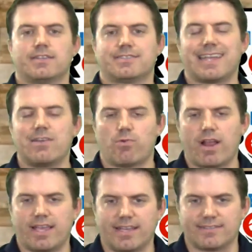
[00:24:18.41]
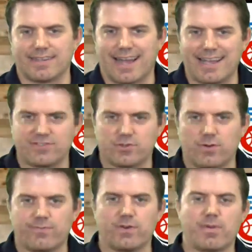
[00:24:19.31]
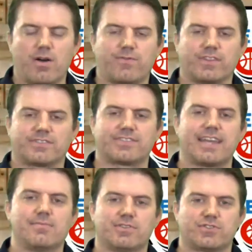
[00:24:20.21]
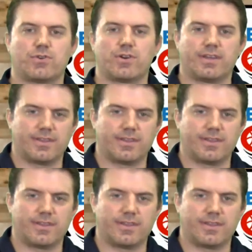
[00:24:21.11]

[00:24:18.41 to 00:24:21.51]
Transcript: state rankings in high school football for the state of Missouri.